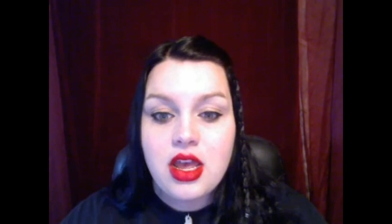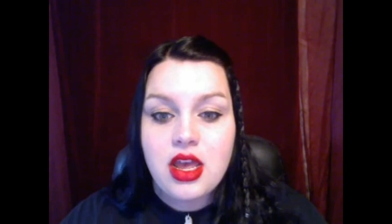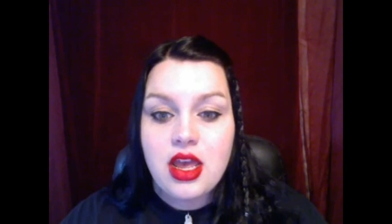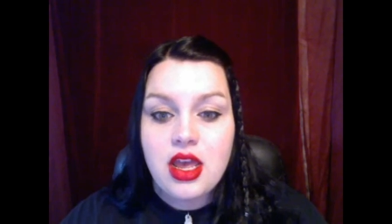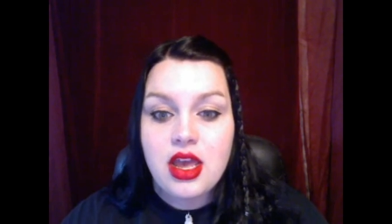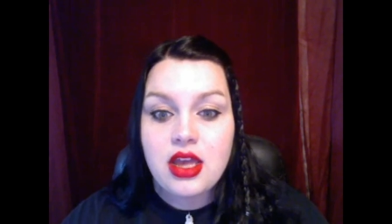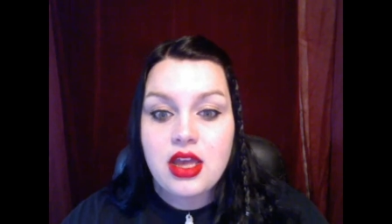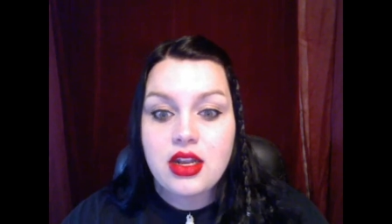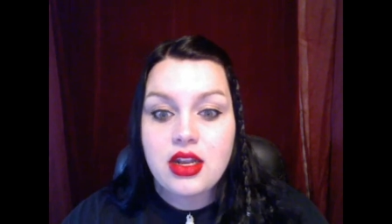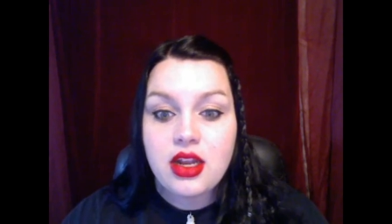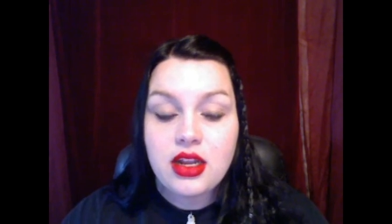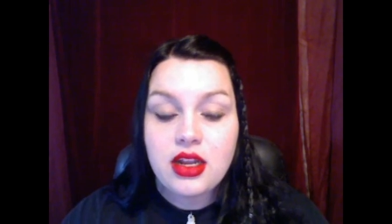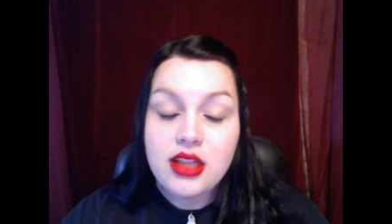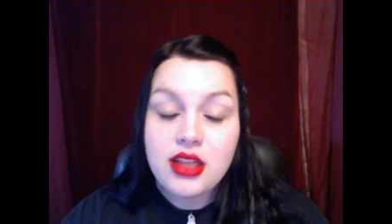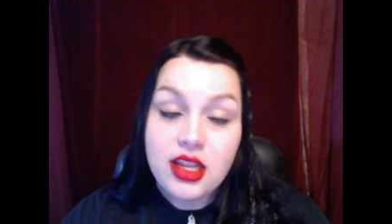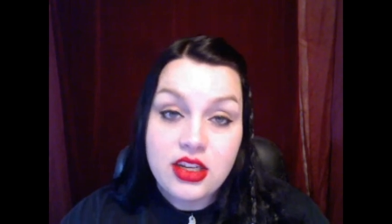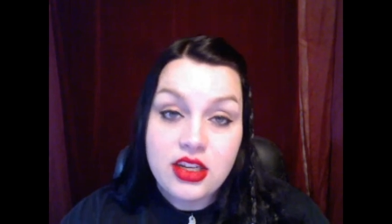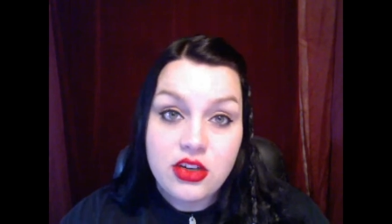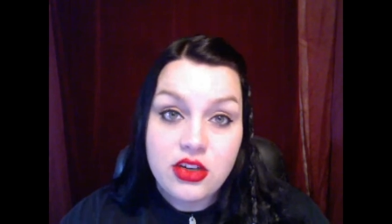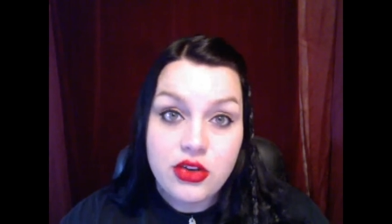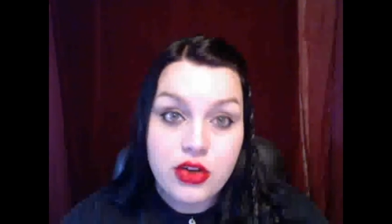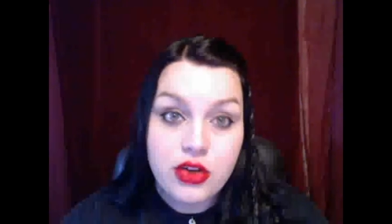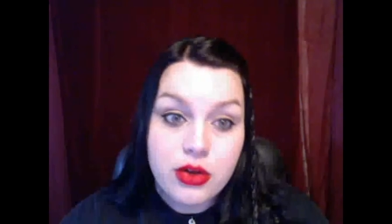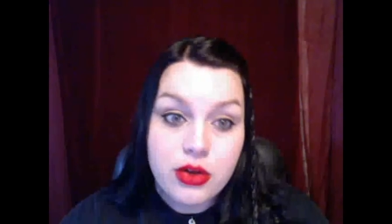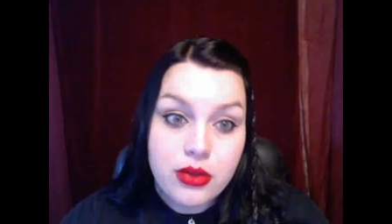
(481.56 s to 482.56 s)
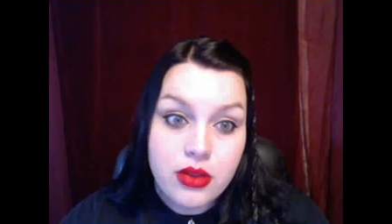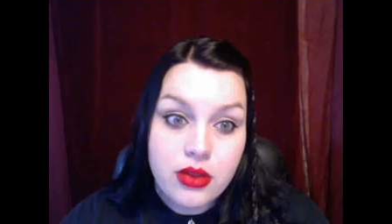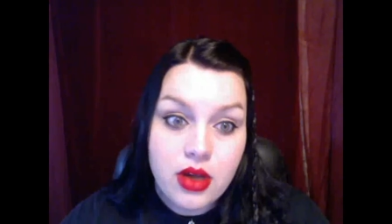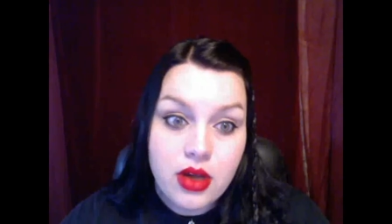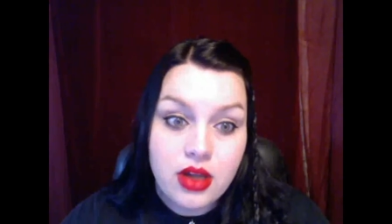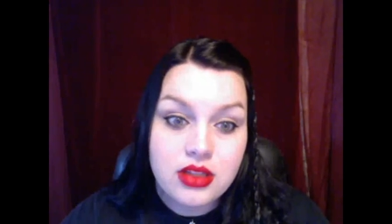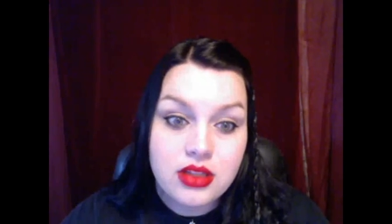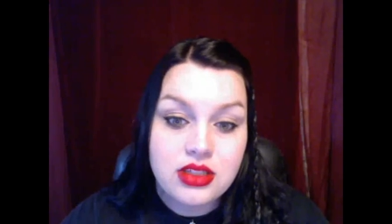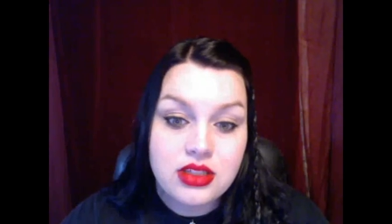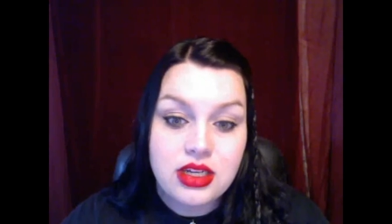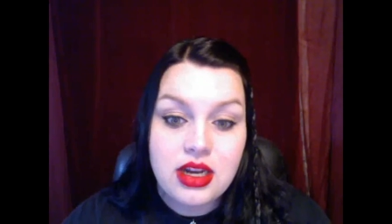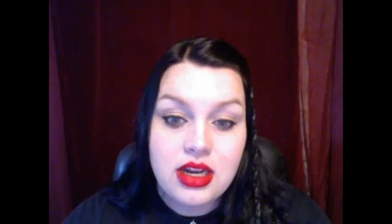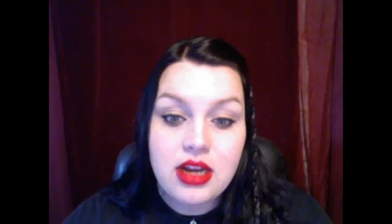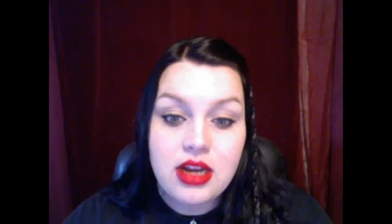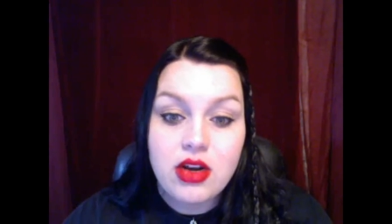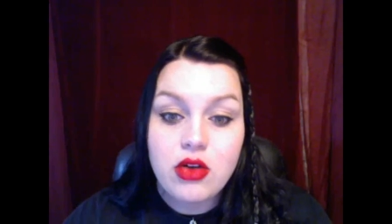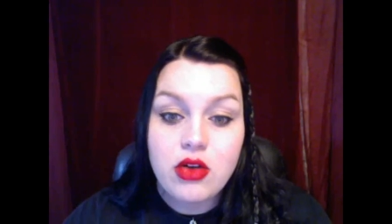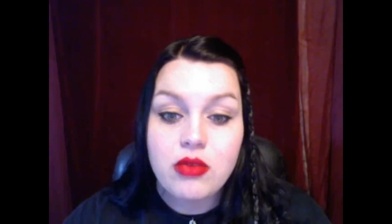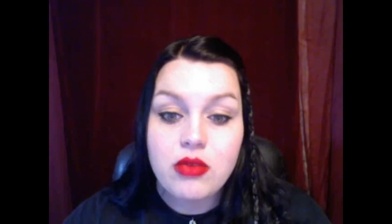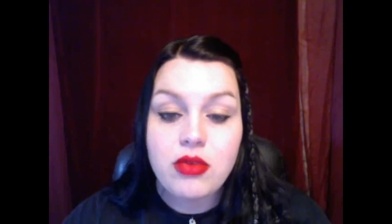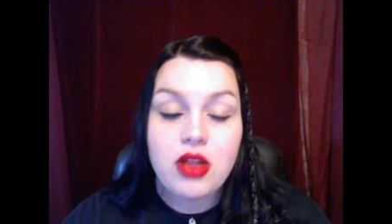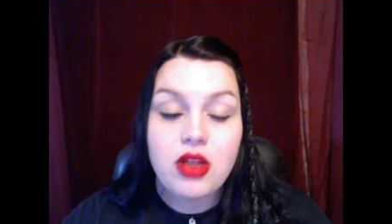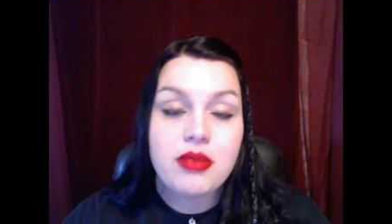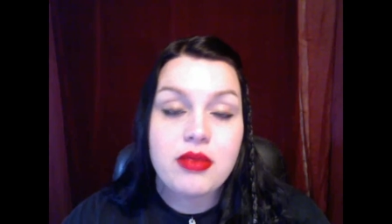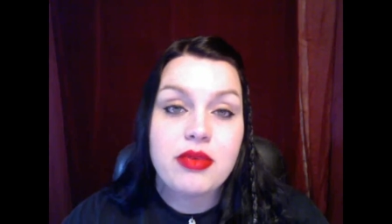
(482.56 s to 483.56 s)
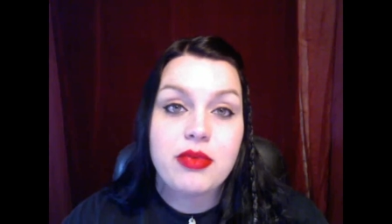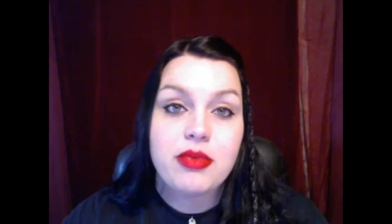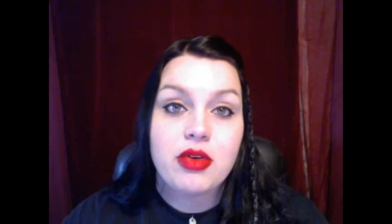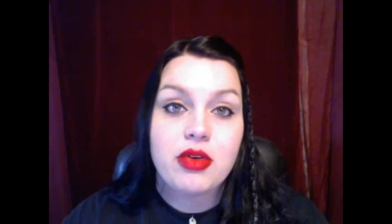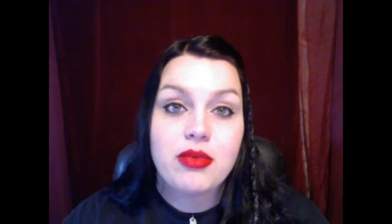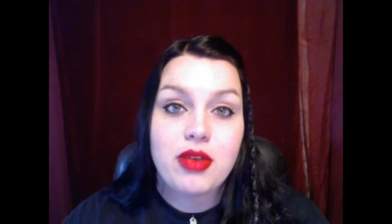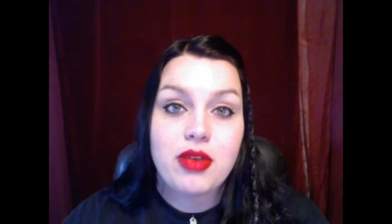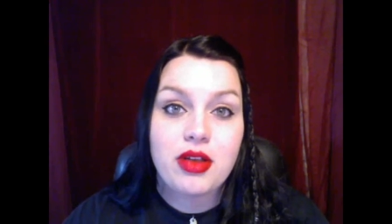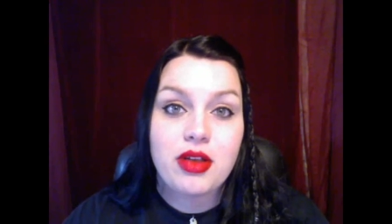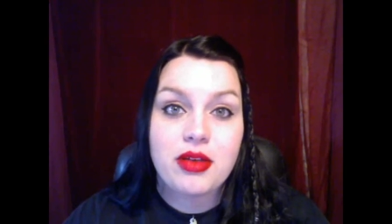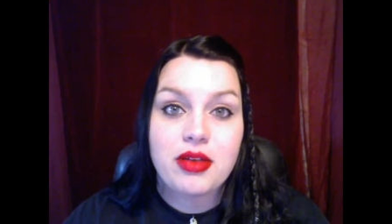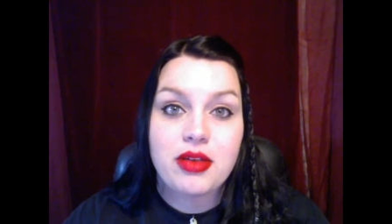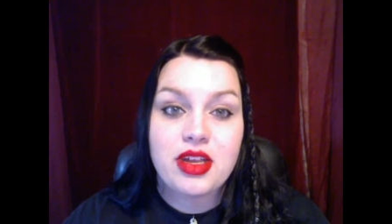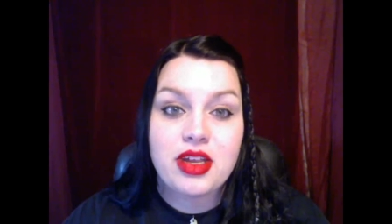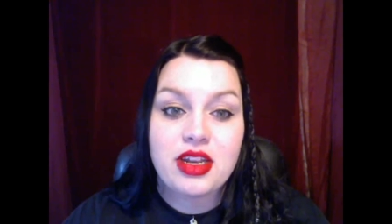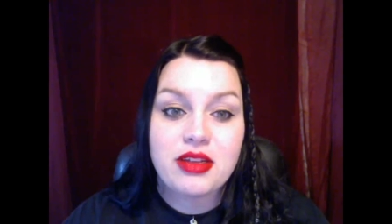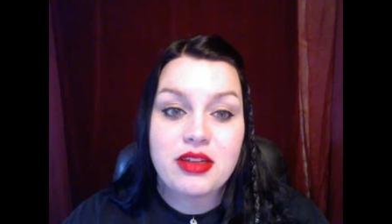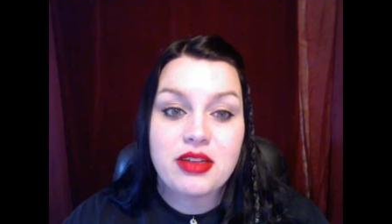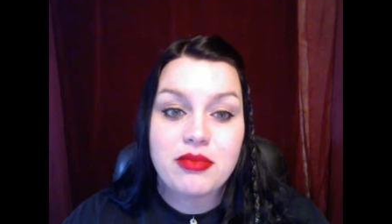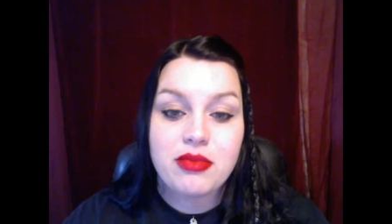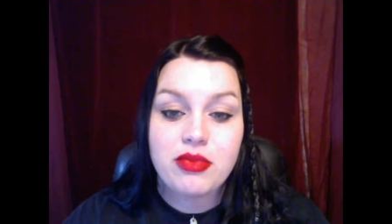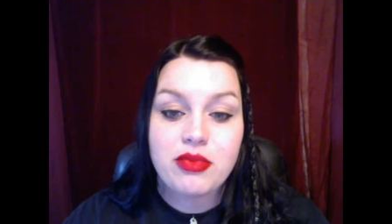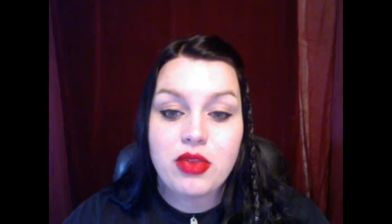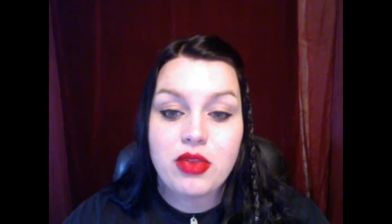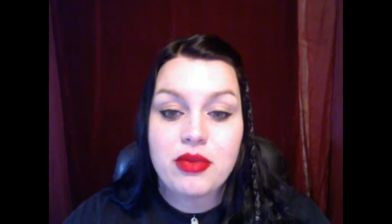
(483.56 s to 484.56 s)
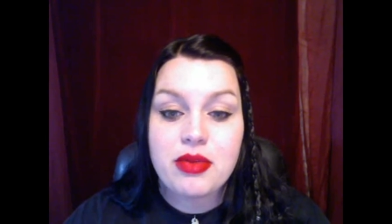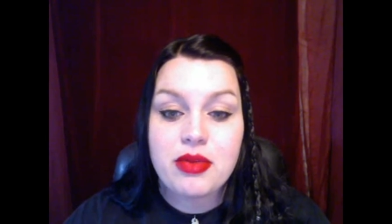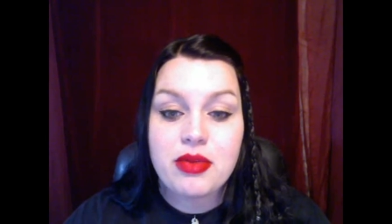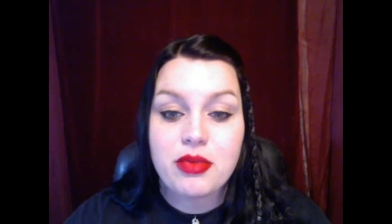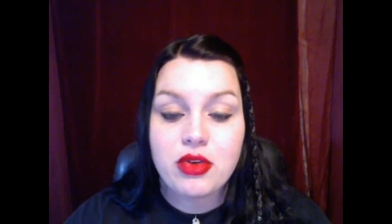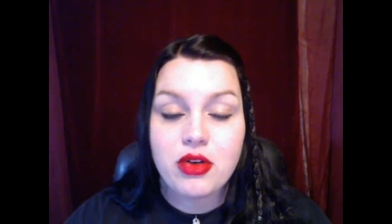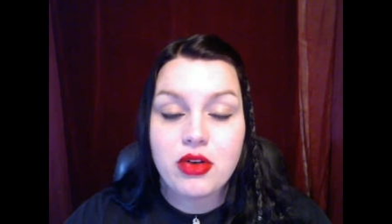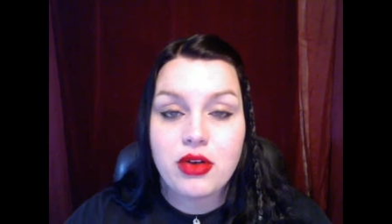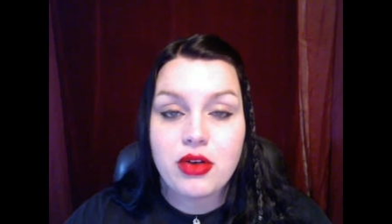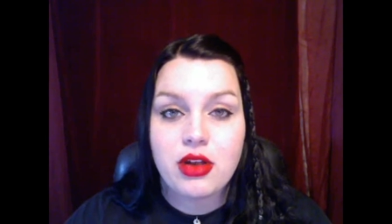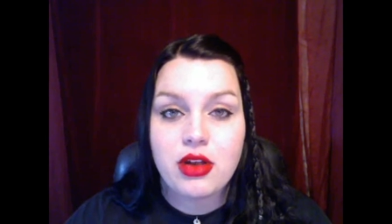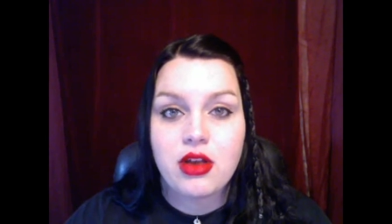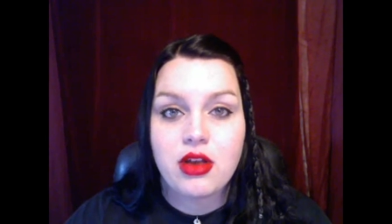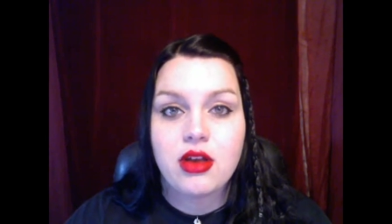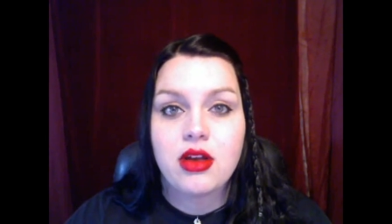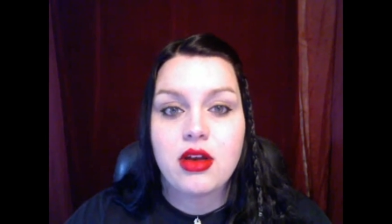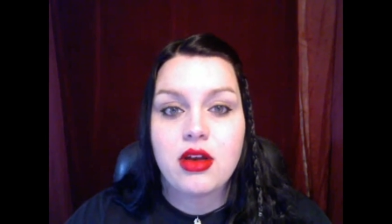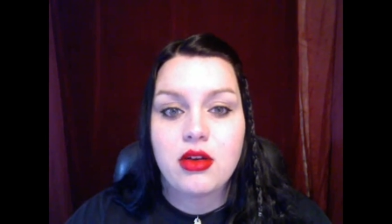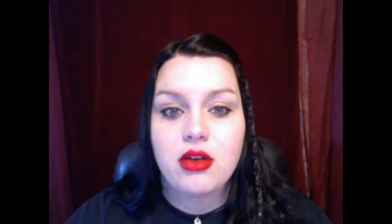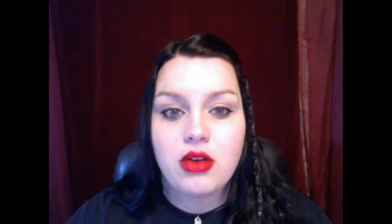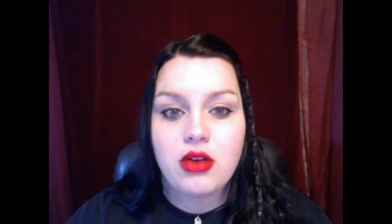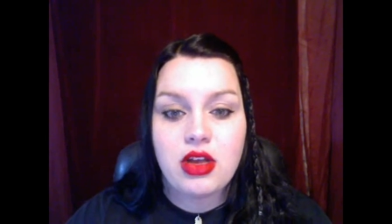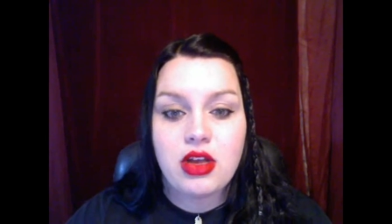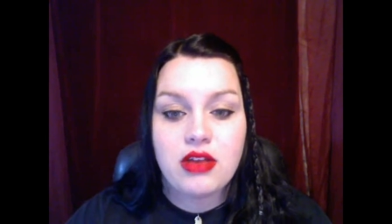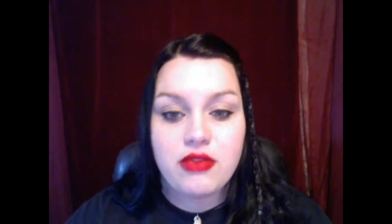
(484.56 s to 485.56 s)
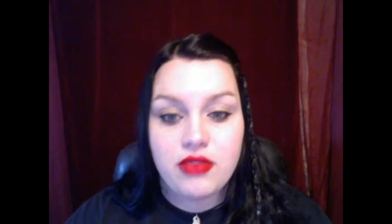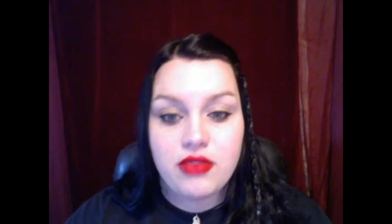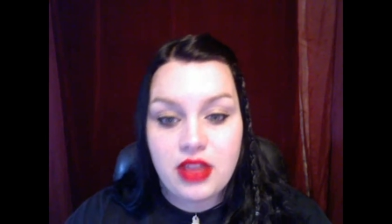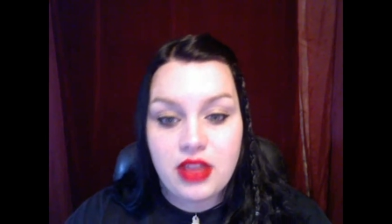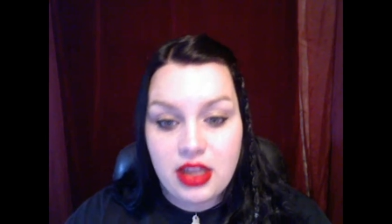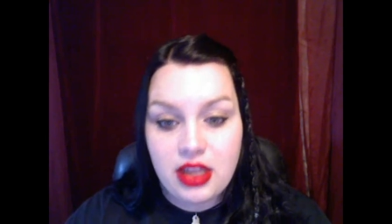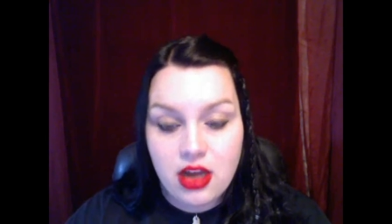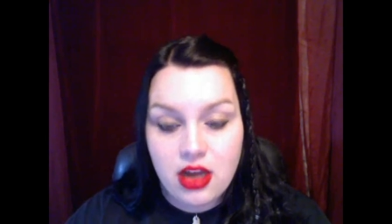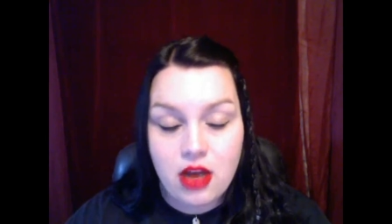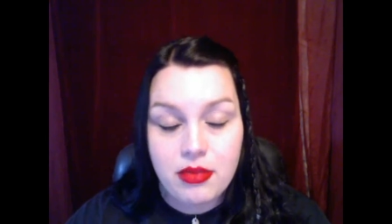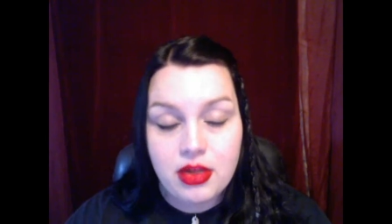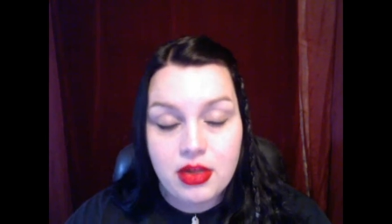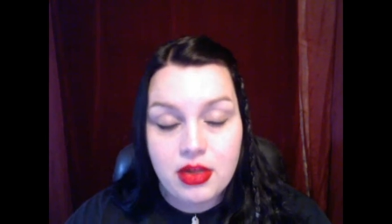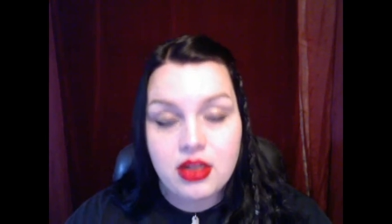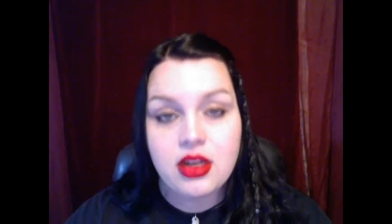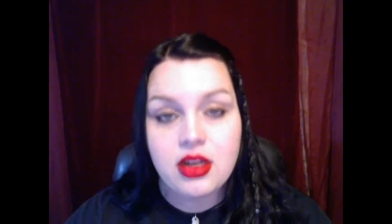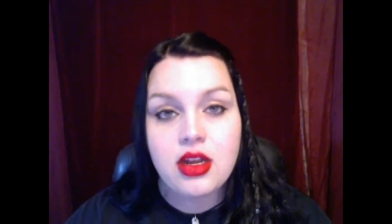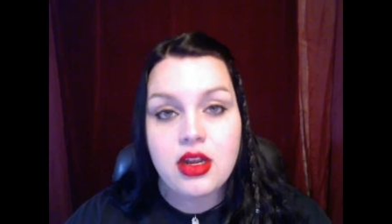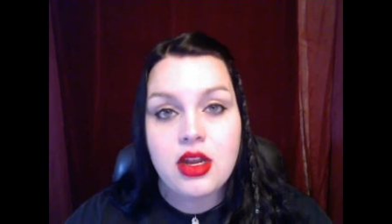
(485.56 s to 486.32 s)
and I'd like to know your thoughts, and I know a lot of people are probably going to get a lot of people going, if they comment,